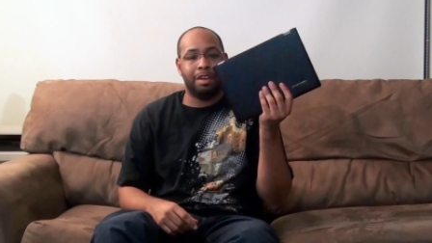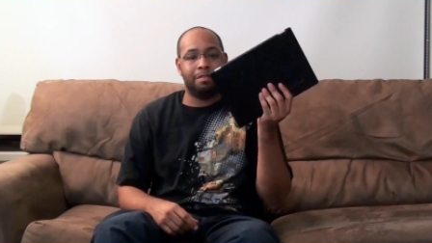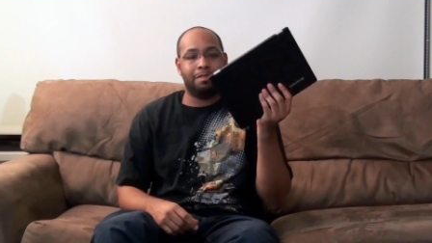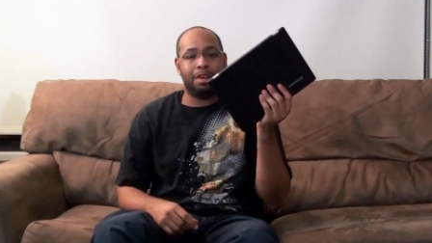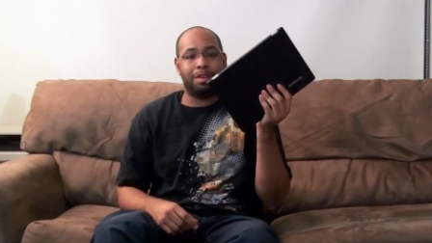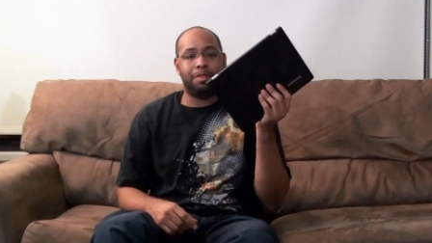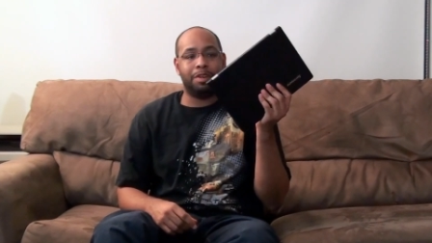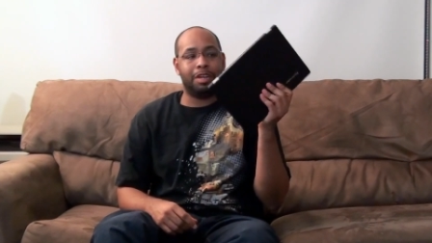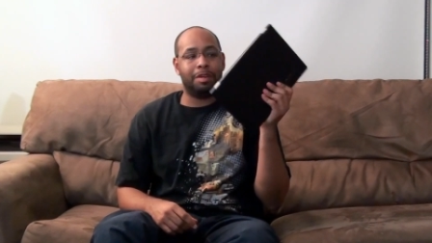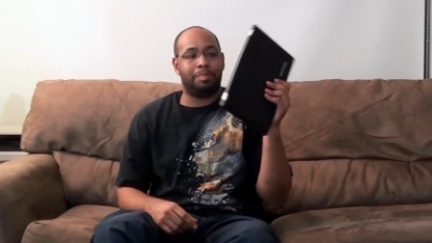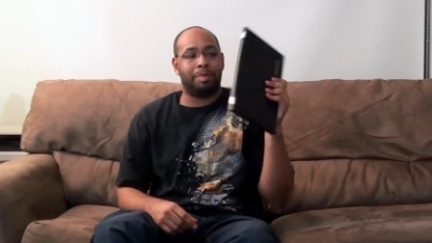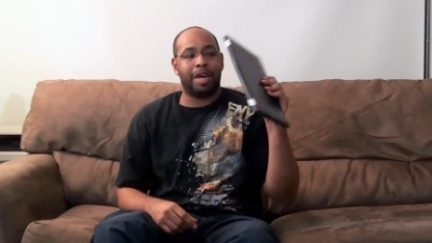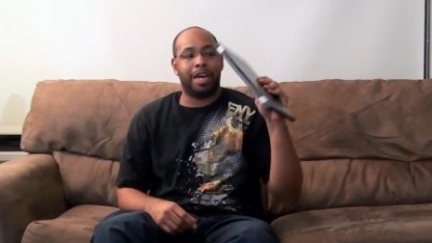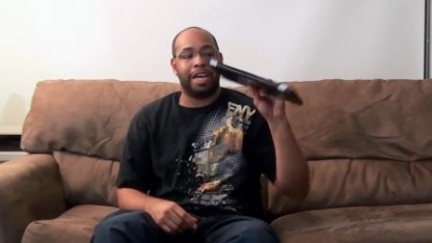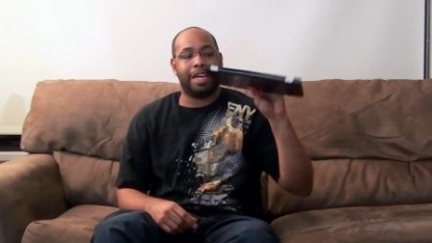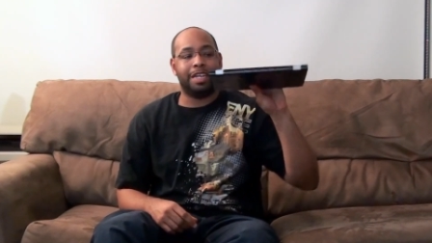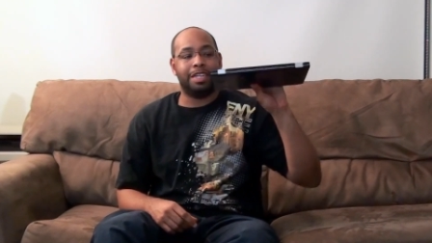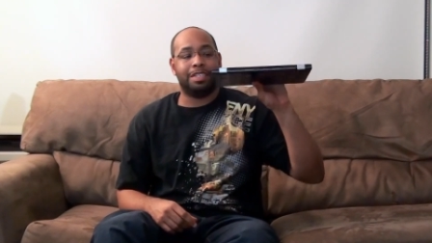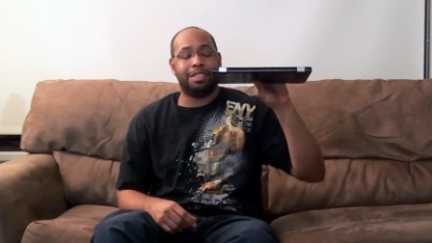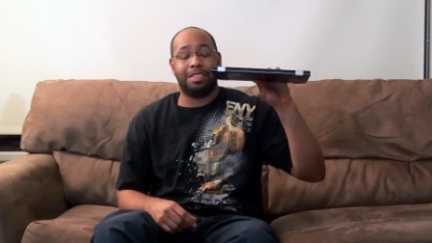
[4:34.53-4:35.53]
very good
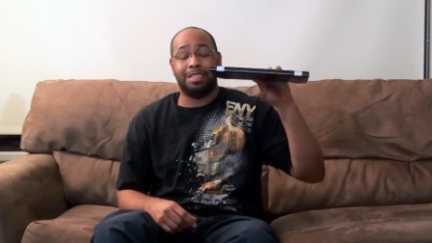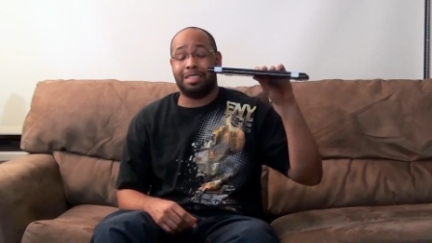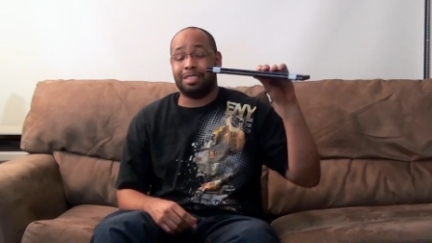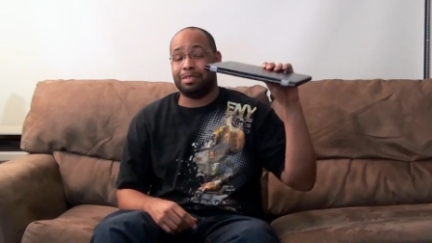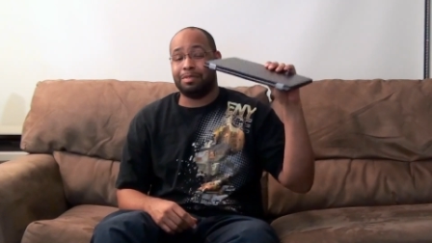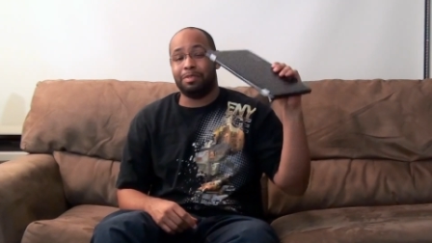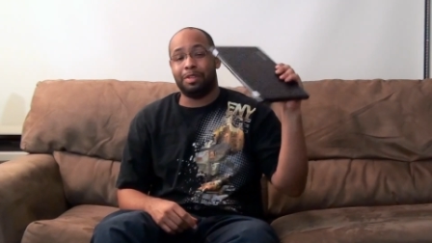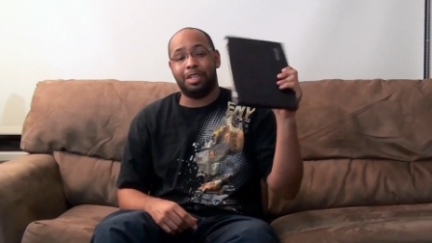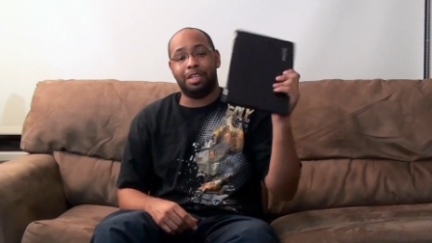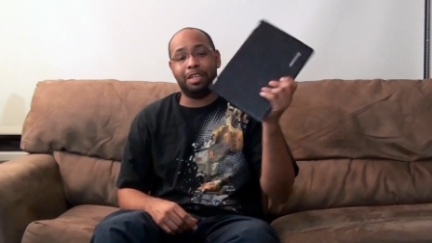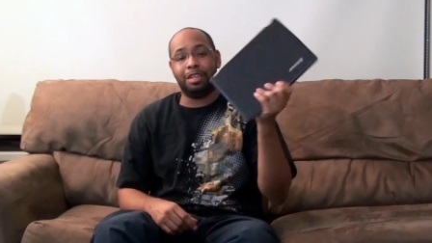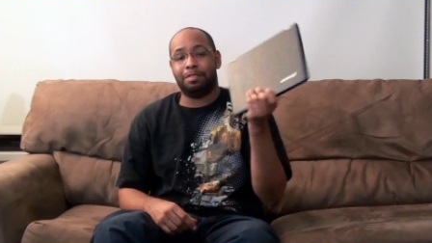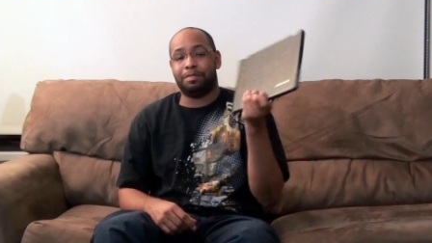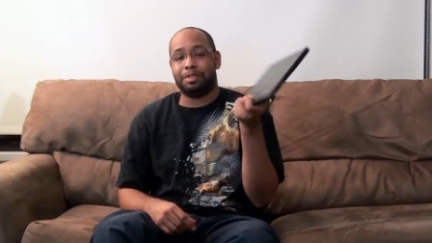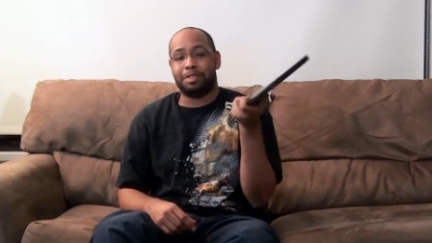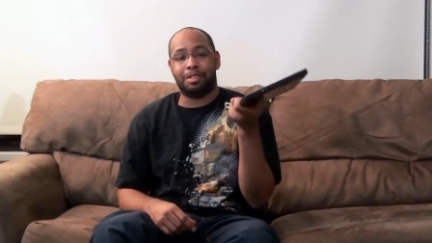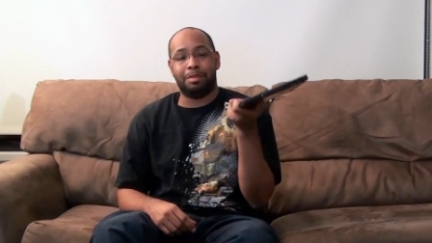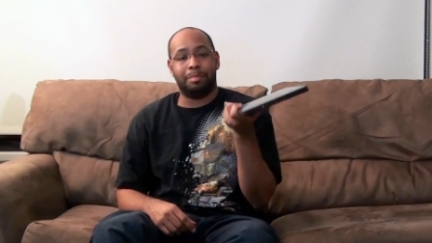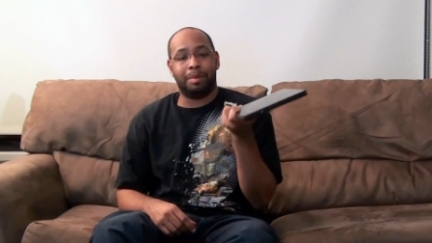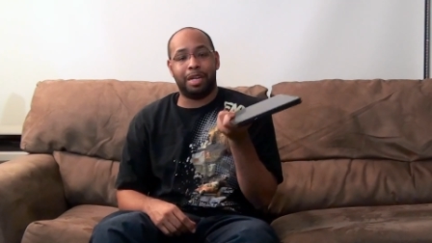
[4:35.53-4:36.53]
package, and this is really good for
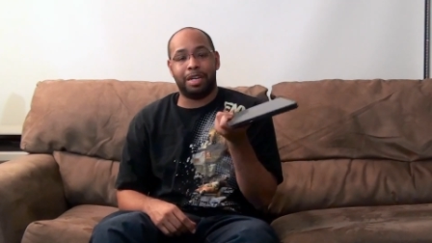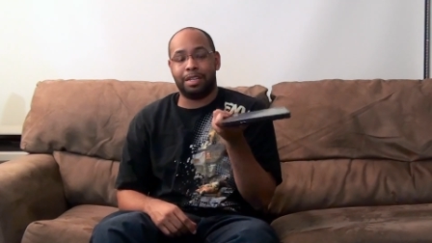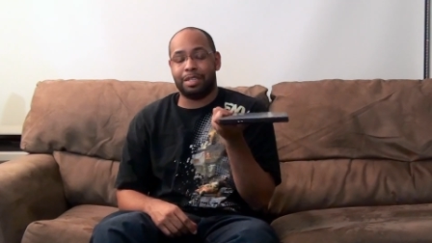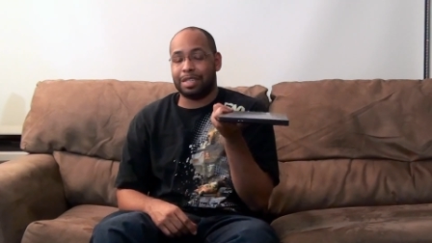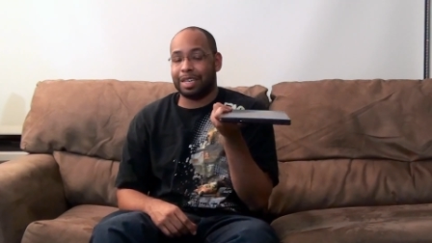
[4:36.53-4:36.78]
somebody who's,